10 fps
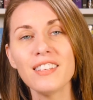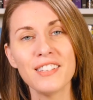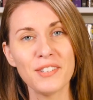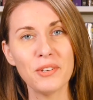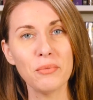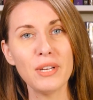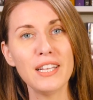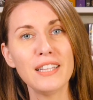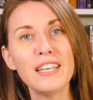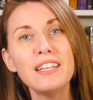consider
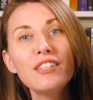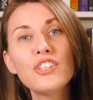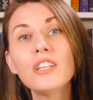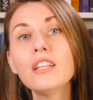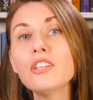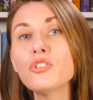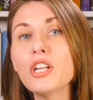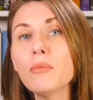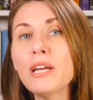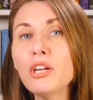reading the edition
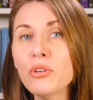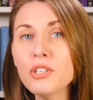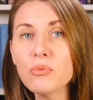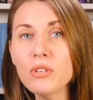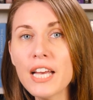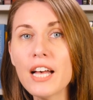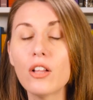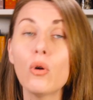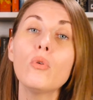illustrated by Chris Riddell,